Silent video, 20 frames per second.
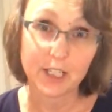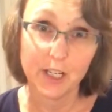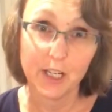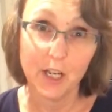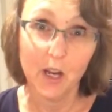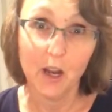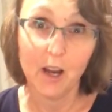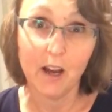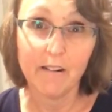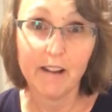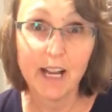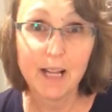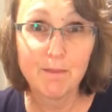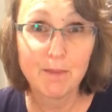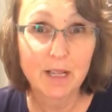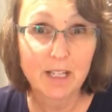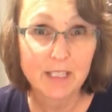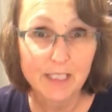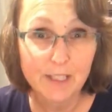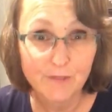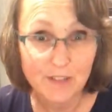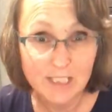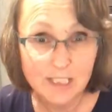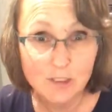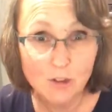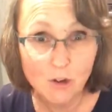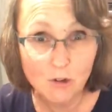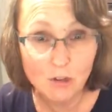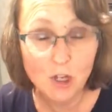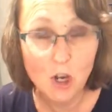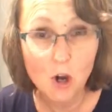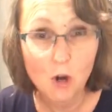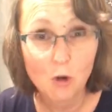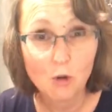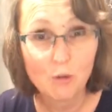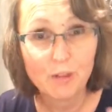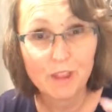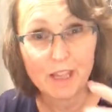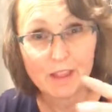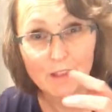They have the cleansing side on one
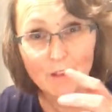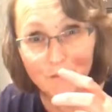side